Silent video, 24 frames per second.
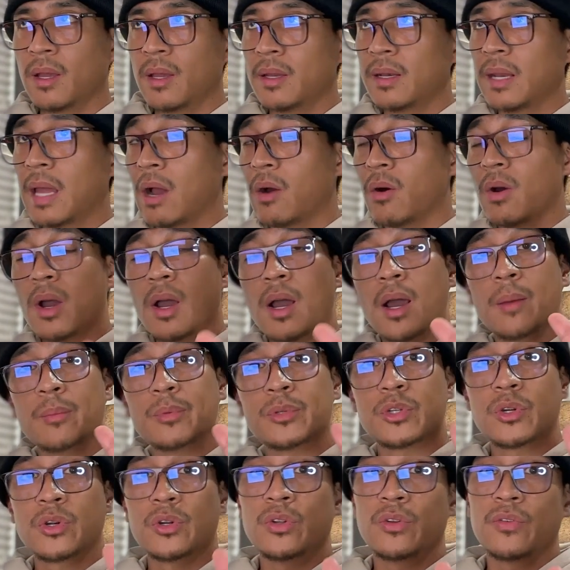Now, I'm
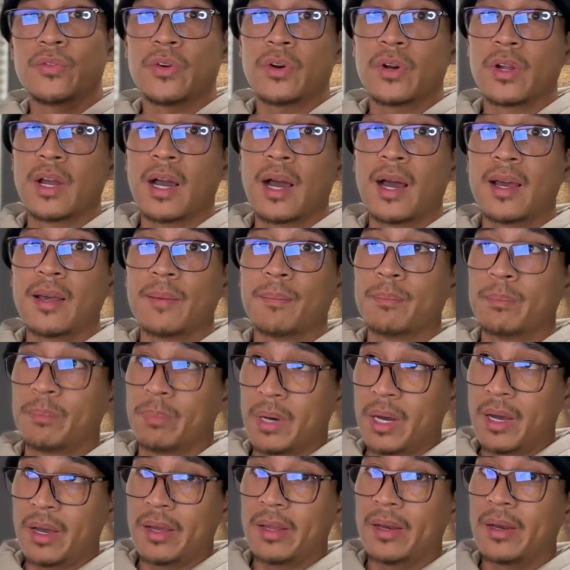sure you forgot,
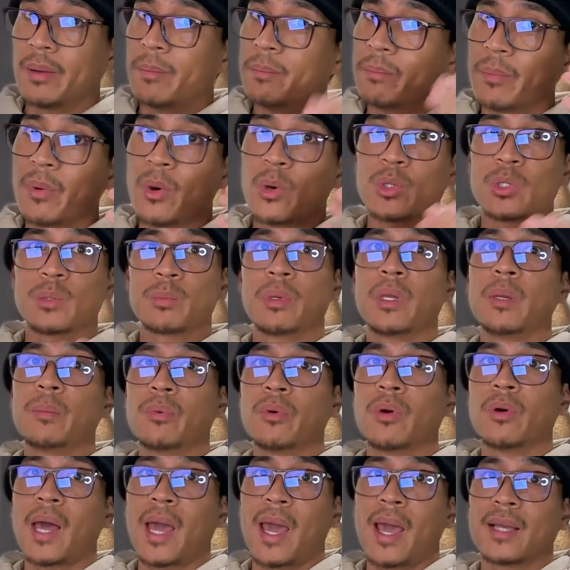but most
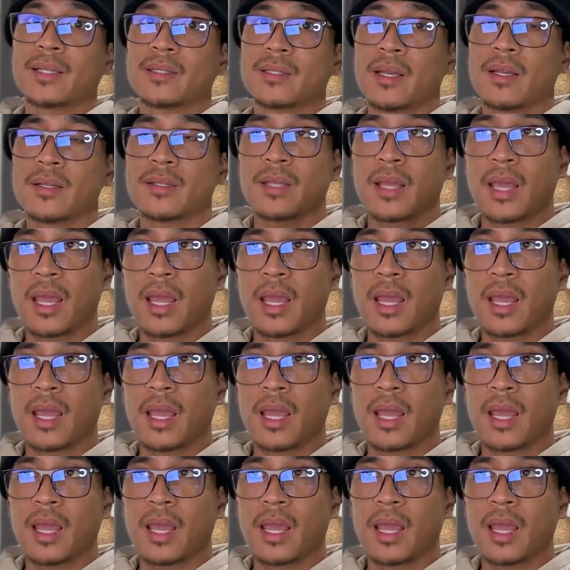people access